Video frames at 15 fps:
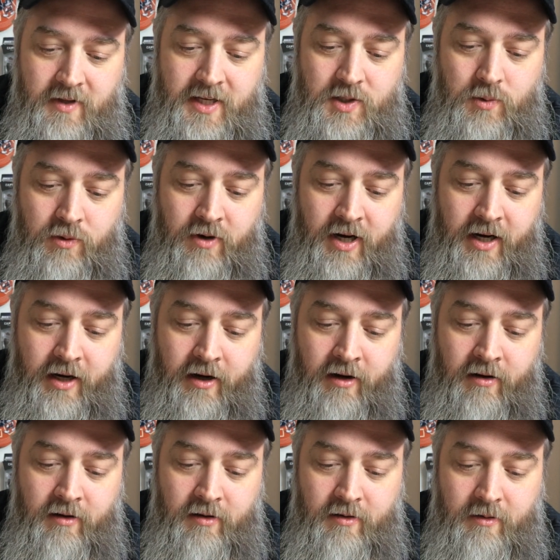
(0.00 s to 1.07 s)
this one right
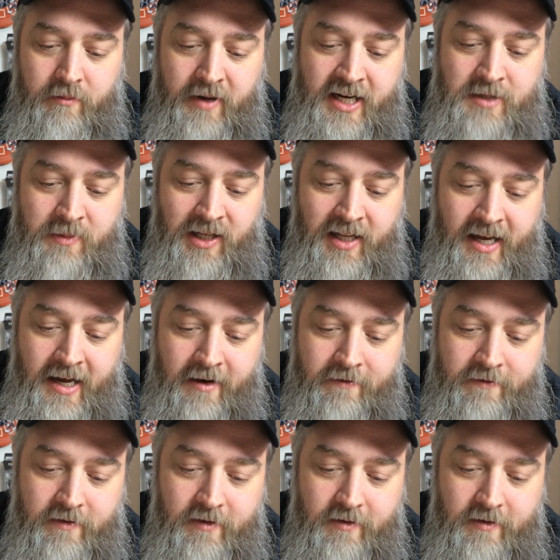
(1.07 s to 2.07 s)
here makes me laugh.